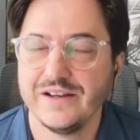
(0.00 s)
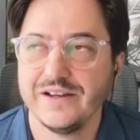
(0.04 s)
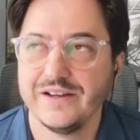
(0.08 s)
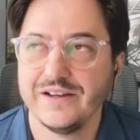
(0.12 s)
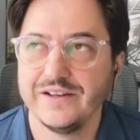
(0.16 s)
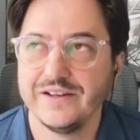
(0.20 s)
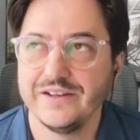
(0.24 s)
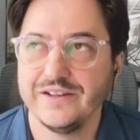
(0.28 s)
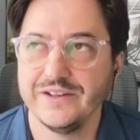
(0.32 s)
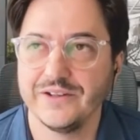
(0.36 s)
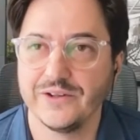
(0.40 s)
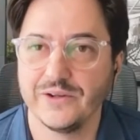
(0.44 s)

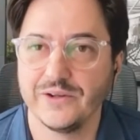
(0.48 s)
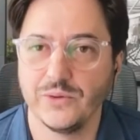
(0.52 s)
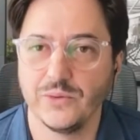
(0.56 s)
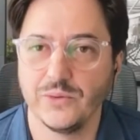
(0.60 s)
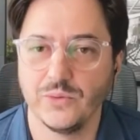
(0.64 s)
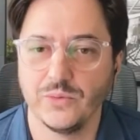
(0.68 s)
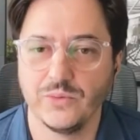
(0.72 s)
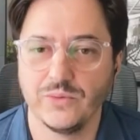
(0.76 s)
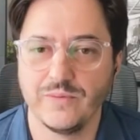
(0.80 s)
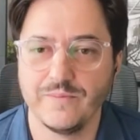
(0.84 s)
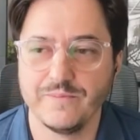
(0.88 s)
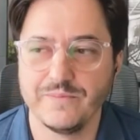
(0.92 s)
you
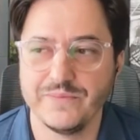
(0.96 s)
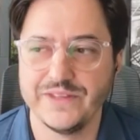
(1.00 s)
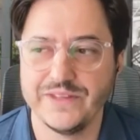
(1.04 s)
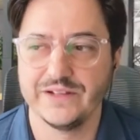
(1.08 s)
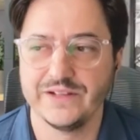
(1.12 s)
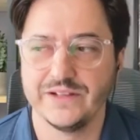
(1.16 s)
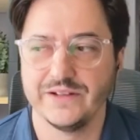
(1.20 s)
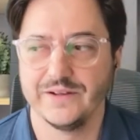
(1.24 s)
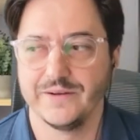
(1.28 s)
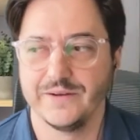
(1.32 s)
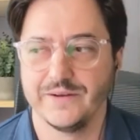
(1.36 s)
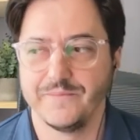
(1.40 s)
know
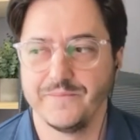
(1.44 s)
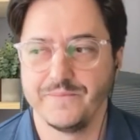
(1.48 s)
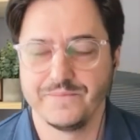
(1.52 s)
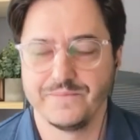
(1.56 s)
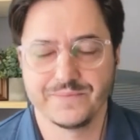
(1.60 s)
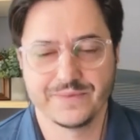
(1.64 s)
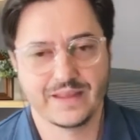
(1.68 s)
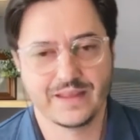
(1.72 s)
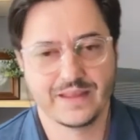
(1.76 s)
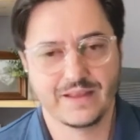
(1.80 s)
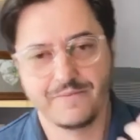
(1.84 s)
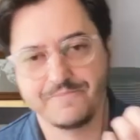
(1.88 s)
the
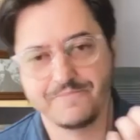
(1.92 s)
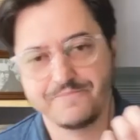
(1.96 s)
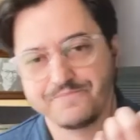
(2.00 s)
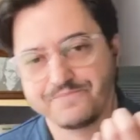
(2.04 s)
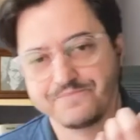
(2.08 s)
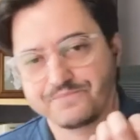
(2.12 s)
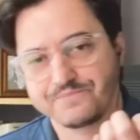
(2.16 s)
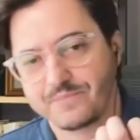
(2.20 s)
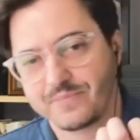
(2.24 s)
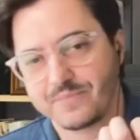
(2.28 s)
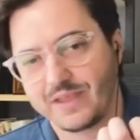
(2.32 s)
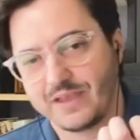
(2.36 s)

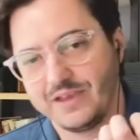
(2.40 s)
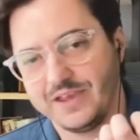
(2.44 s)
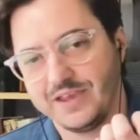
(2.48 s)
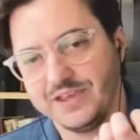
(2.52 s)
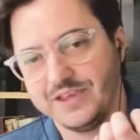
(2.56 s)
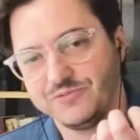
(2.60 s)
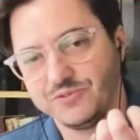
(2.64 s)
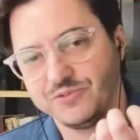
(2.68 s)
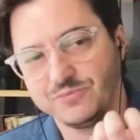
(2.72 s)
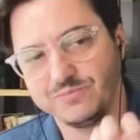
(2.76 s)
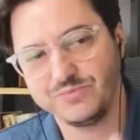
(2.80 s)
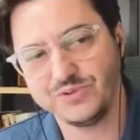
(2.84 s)

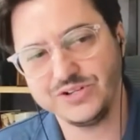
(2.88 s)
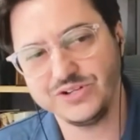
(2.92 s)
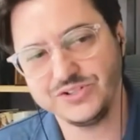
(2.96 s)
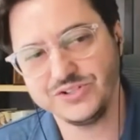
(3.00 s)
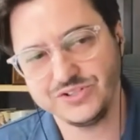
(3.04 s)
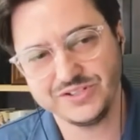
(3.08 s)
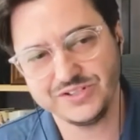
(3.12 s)
if you breach